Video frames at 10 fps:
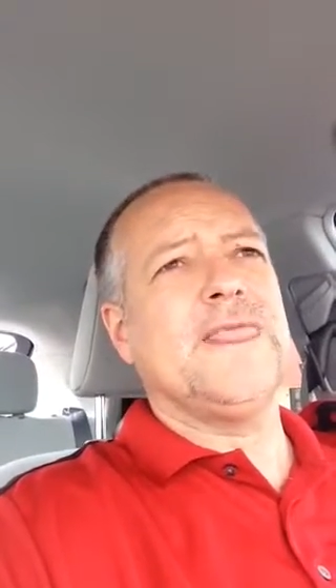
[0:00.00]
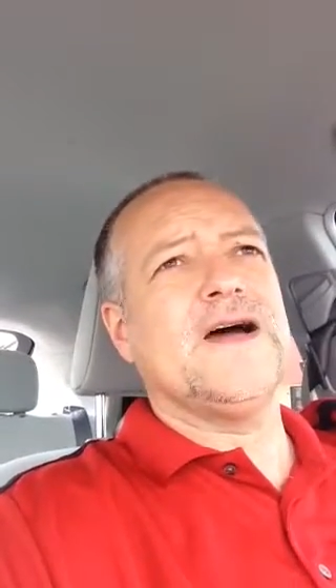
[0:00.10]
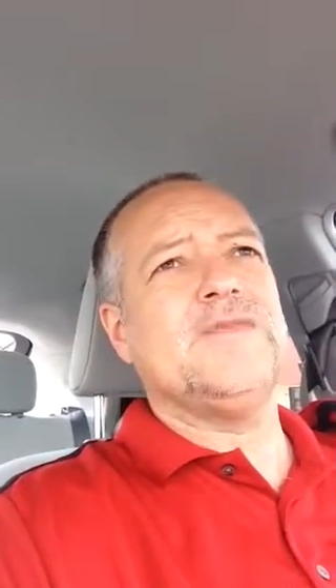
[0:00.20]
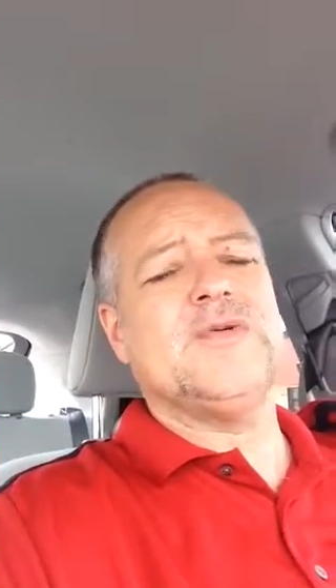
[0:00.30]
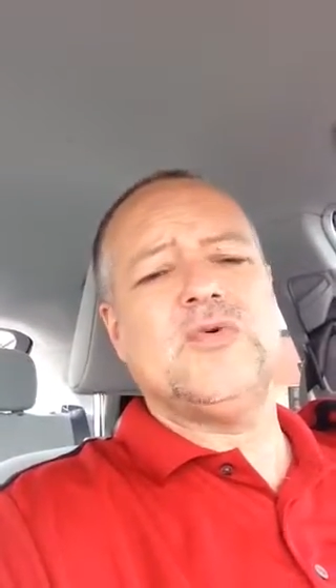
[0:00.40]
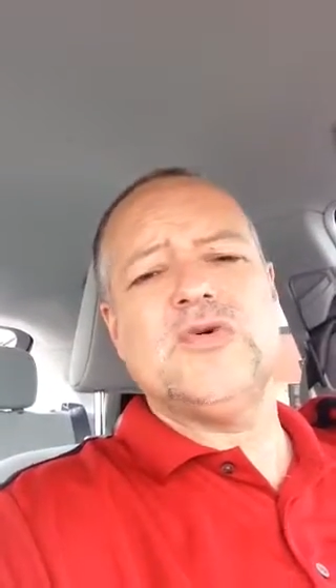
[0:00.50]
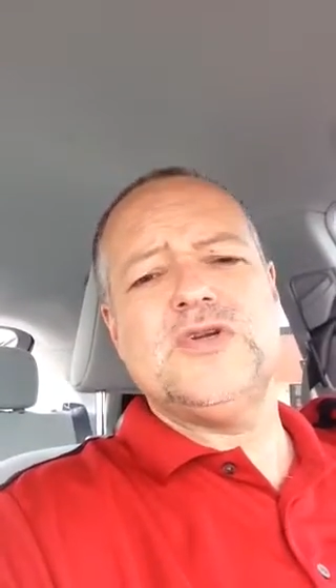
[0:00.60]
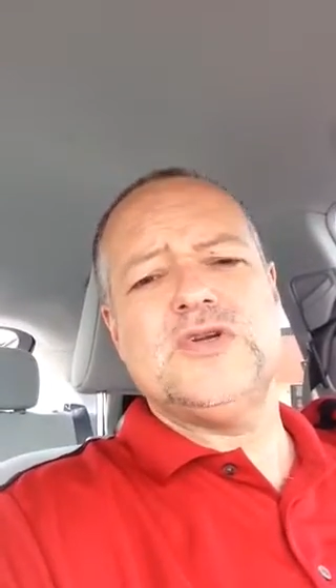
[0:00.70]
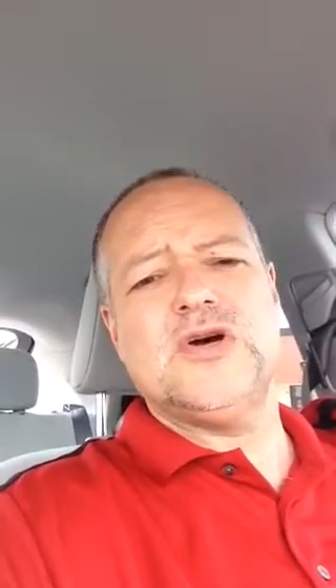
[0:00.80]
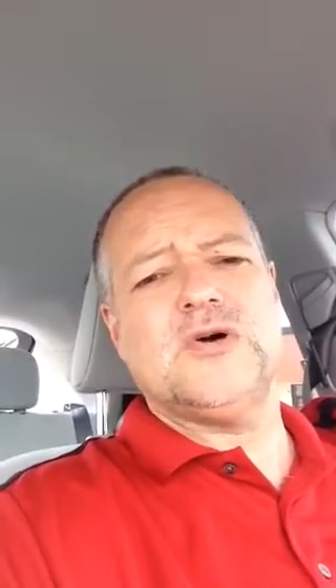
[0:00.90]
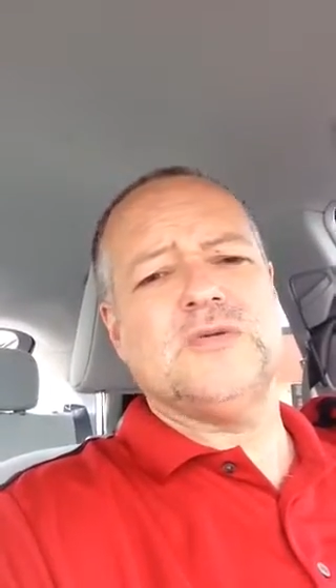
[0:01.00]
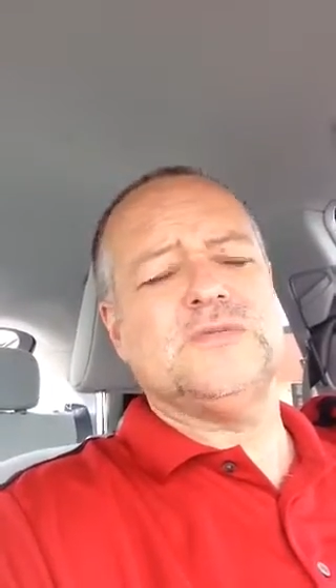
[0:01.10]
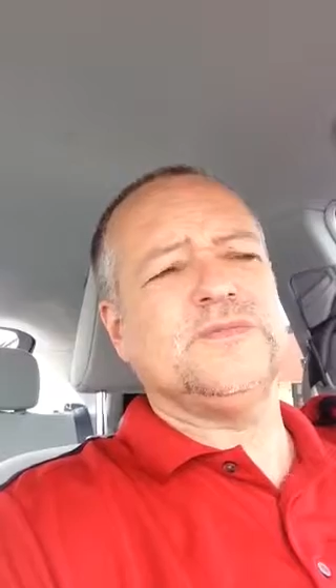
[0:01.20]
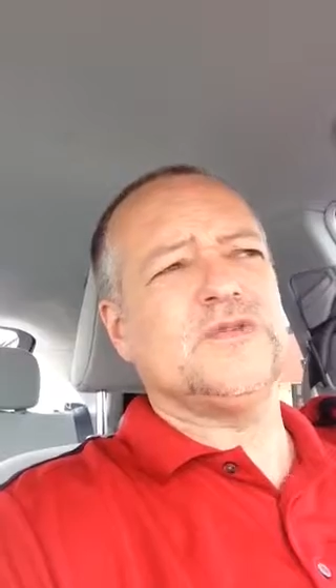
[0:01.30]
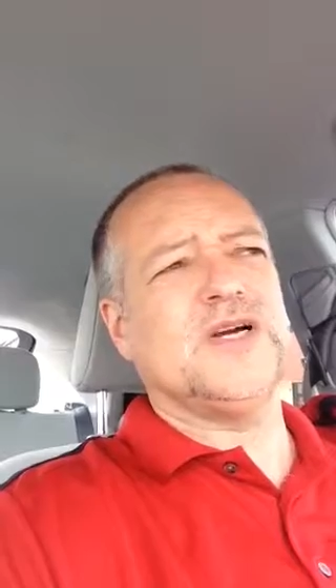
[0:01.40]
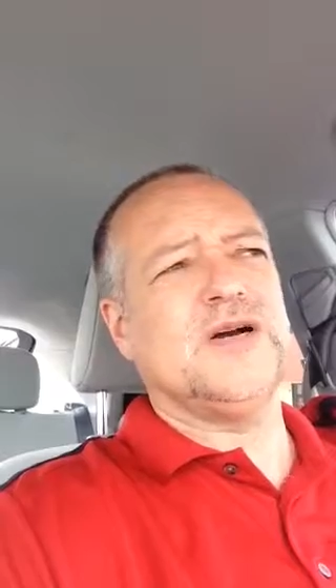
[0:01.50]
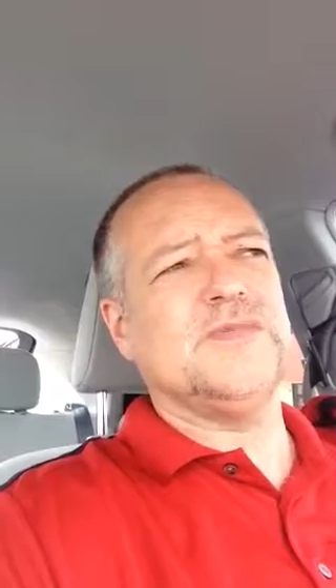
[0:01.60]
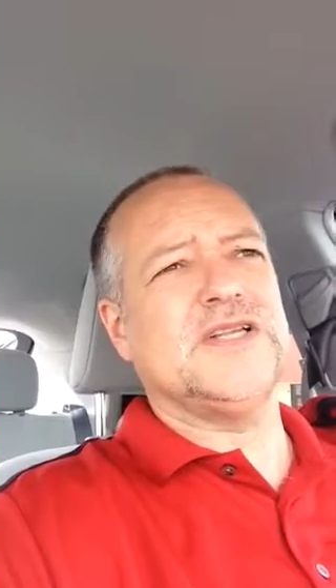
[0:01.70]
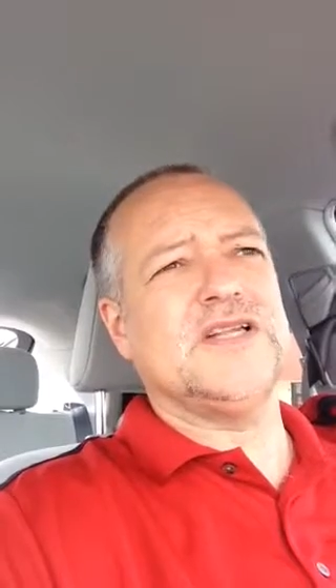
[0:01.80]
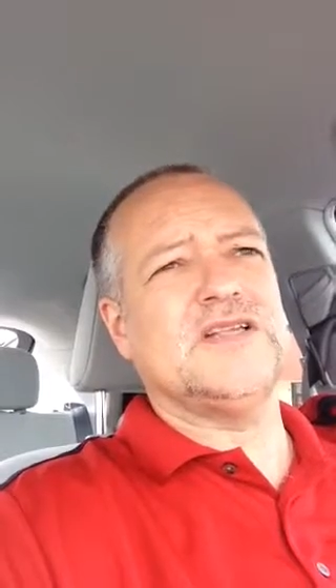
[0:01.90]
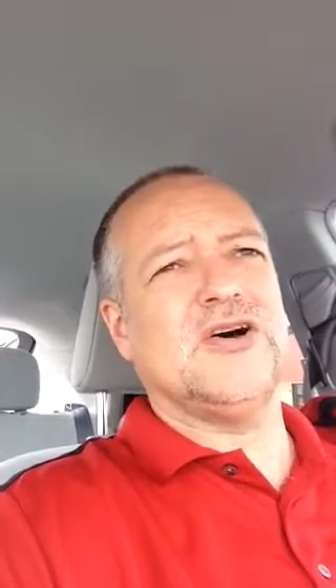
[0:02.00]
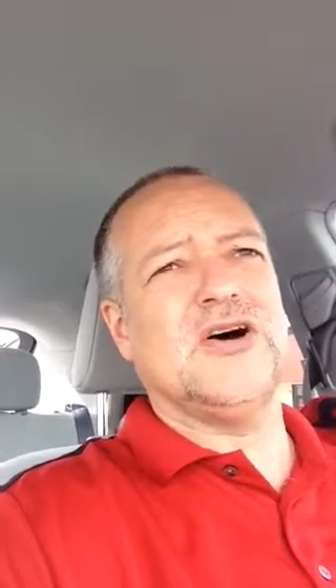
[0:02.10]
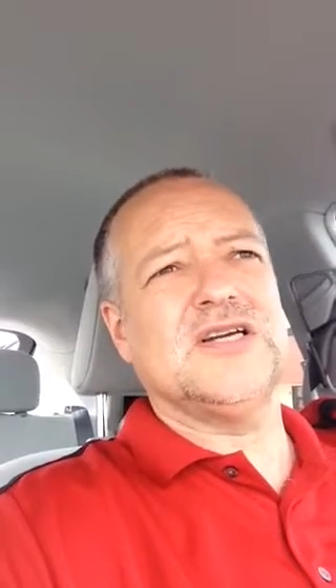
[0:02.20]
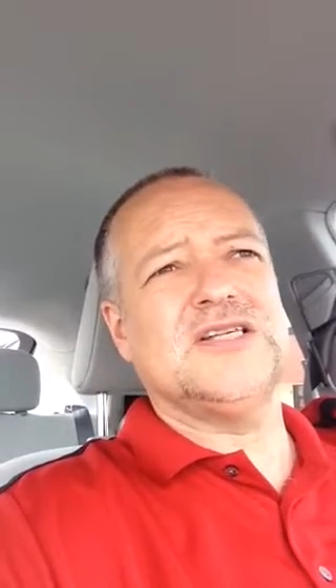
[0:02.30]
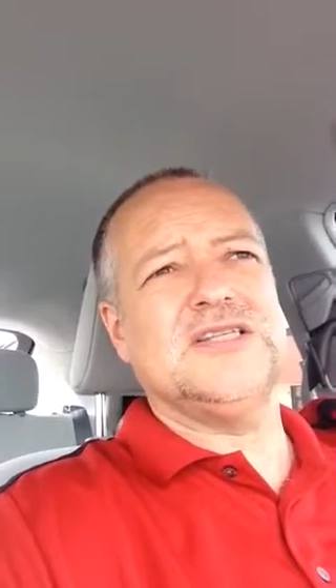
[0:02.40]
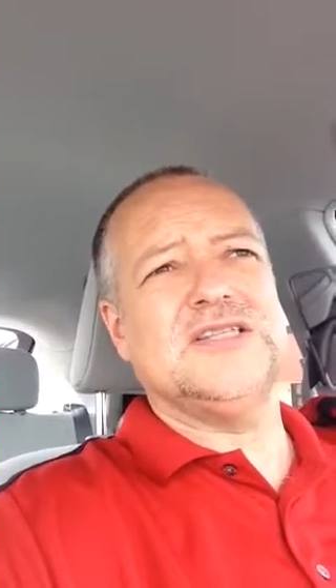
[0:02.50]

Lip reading: the more you know that the dog